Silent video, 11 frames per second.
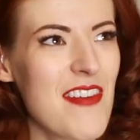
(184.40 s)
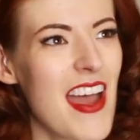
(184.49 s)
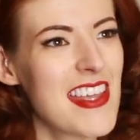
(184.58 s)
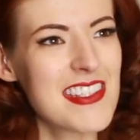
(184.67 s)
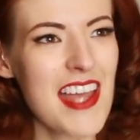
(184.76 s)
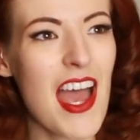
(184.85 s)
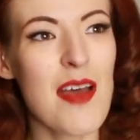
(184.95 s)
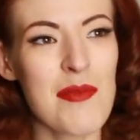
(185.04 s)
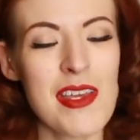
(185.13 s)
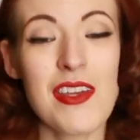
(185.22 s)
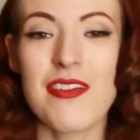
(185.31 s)
first
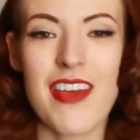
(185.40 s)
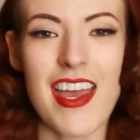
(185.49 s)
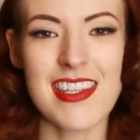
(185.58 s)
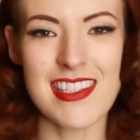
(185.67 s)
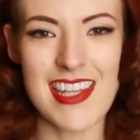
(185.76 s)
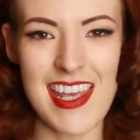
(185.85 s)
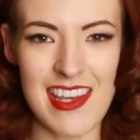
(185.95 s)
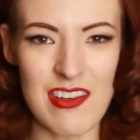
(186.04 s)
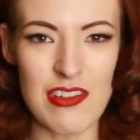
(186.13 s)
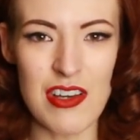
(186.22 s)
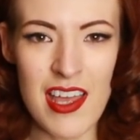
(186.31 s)
term at
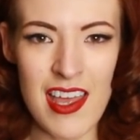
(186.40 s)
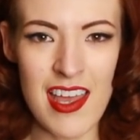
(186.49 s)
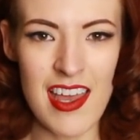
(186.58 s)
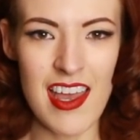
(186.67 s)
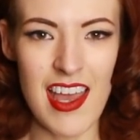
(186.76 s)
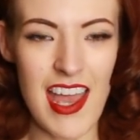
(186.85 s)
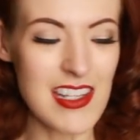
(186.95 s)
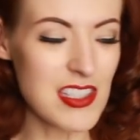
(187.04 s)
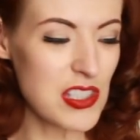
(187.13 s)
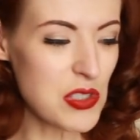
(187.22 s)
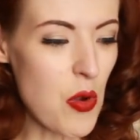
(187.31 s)
university or
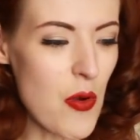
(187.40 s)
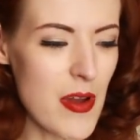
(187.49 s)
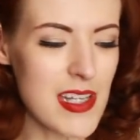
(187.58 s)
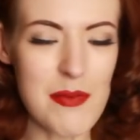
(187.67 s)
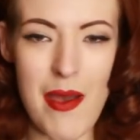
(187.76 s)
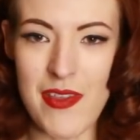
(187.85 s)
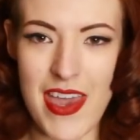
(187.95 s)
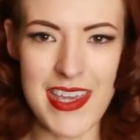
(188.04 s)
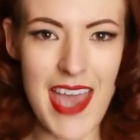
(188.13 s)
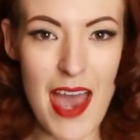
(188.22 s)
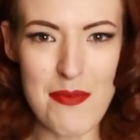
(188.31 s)
had stories about
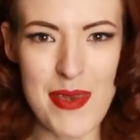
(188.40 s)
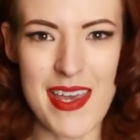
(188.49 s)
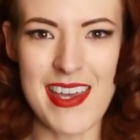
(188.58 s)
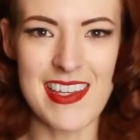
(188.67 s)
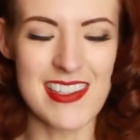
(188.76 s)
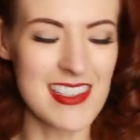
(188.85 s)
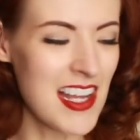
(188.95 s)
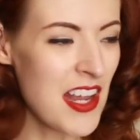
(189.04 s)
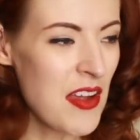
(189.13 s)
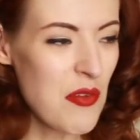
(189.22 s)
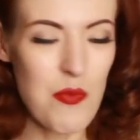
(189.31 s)
their gap years and
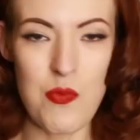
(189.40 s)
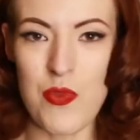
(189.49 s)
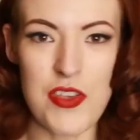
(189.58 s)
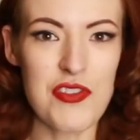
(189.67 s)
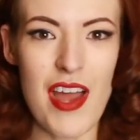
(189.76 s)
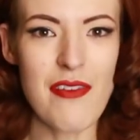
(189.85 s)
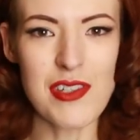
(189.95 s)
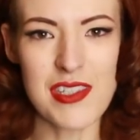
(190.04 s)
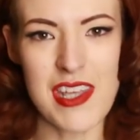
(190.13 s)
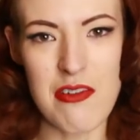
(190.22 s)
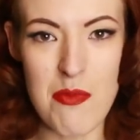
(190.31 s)
the
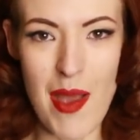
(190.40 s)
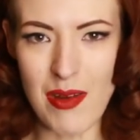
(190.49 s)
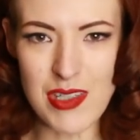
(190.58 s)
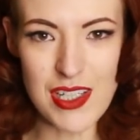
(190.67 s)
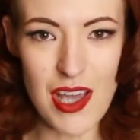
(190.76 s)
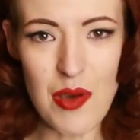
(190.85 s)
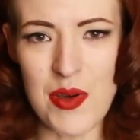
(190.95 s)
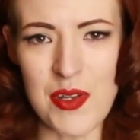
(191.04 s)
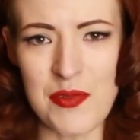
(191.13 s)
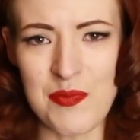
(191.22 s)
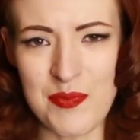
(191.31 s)
travels they were about to go
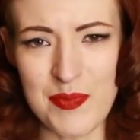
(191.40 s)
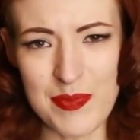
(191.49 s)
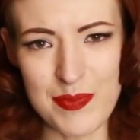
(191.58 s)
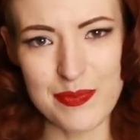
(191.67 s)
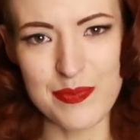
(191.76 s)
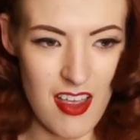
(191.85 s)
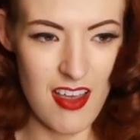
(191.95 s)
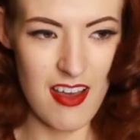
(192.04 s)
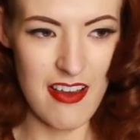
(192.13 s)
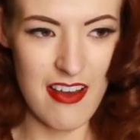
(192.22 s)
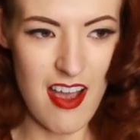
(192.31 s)
on.
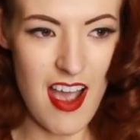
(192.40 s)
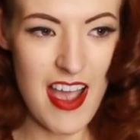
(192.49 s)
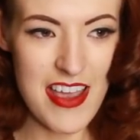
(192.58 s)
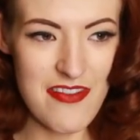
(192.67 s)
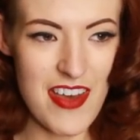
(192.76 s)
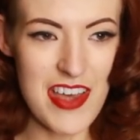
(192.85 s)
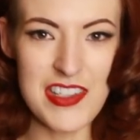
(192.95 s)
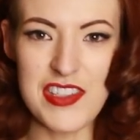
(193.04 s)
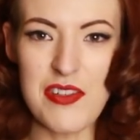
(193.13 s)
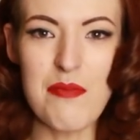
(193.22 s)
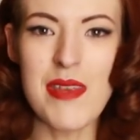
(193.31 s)
I
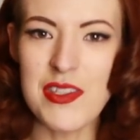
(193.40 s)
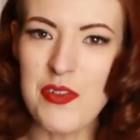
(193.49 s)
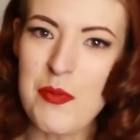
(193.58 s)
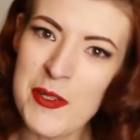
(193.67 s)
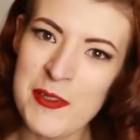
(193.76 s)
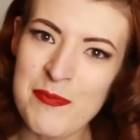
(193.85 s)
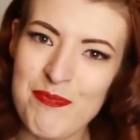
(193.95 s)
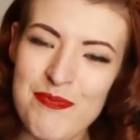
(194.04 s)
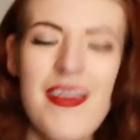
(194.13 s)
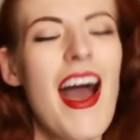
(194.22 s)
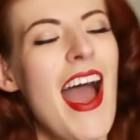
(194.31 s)
felt miserable
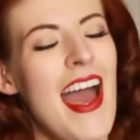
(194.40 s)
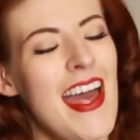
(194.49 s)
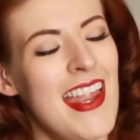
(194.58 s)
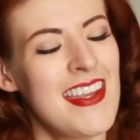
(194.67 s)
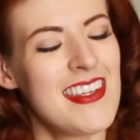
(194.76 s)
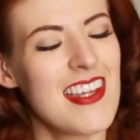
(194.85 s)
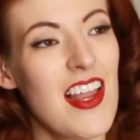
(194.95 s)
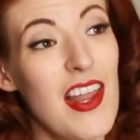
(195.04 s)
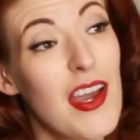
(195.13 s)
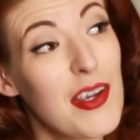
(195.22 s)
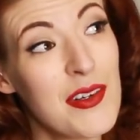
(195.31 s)
and
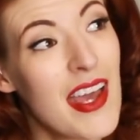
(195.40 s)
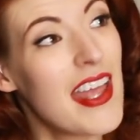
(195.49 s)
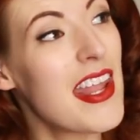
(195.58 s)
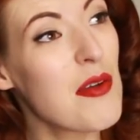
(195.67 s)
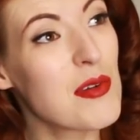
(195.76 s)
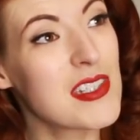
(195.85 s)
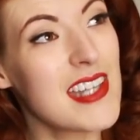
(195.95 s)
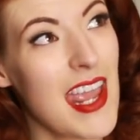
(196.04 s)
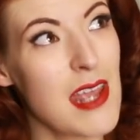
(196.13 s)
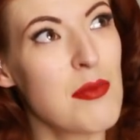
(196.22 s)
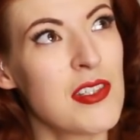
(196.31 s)
alone and I
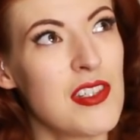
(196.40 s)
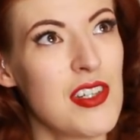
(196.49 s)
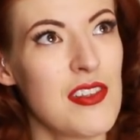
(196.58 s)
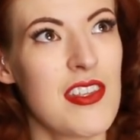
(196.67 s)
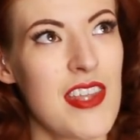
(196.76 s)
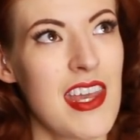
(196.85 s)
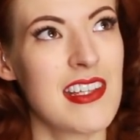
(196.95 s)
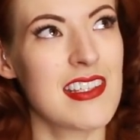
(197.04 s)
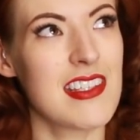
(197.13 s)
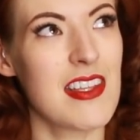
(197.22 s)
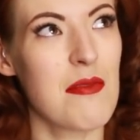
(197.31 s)
wasn't able to do the
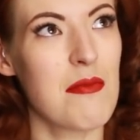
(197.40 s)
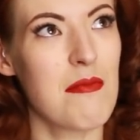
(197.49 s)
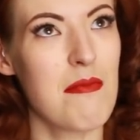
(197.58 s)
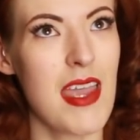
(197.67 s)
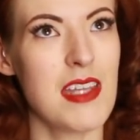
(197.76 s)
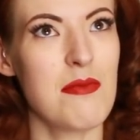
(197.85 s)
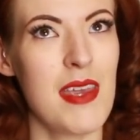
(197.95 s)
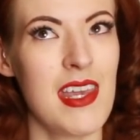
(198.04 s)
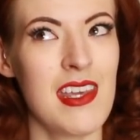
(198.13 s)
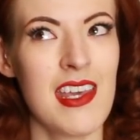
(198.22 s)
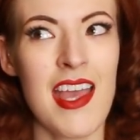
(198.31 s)
things that made
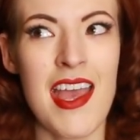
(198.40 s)
me